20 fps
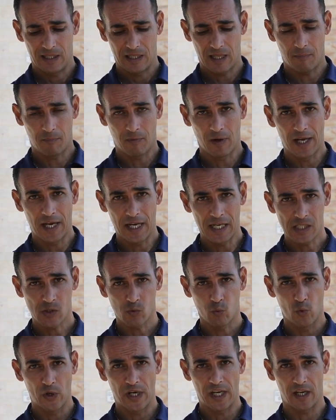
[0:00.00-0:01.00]
the place
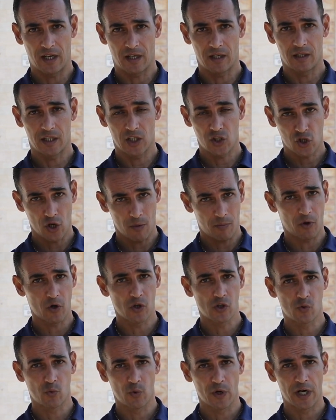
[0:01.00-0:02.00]
where the
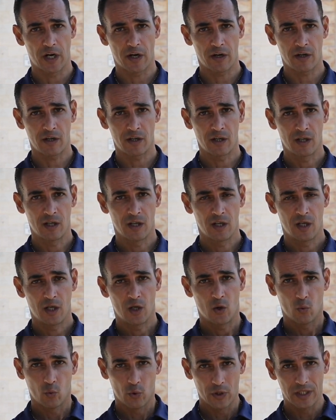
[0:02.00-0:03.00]
shepherds were
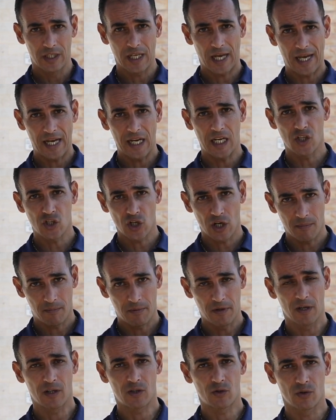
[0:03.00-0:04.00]
when the angel
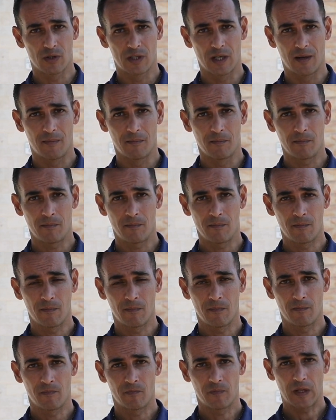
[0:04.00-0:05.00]
appeared to them
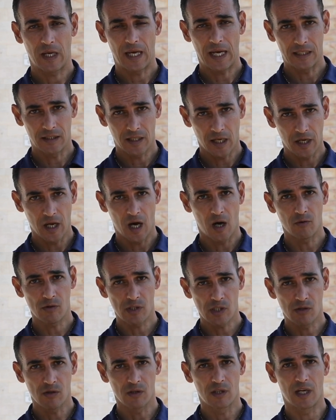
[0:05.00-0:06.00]
and
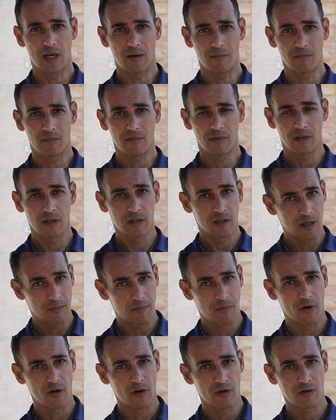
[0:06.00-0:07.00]
announced to them the
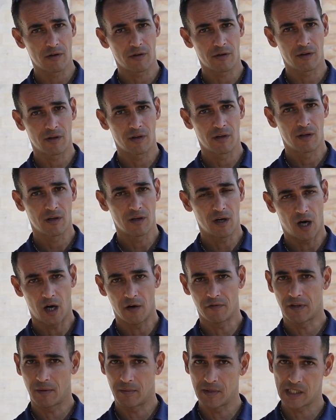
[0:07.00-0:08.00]
birth
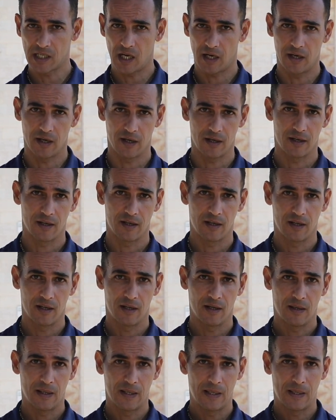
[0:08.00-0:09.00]
of the Messiah.
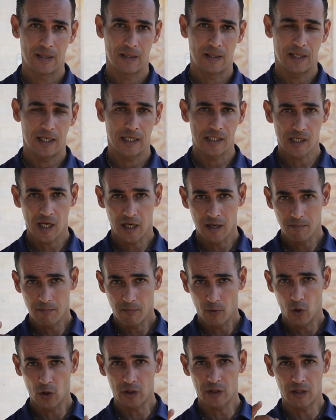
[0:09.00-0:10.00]
It's an
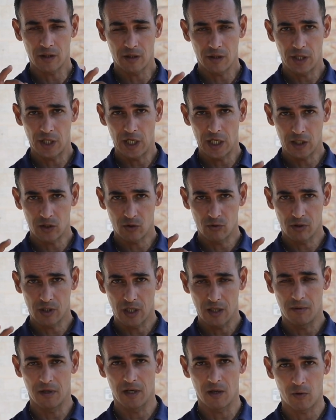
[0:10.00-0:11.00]
important thing to
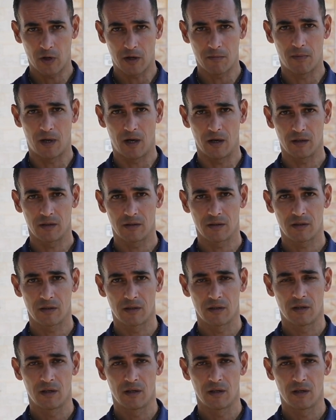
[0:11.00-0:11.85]
keep in our mind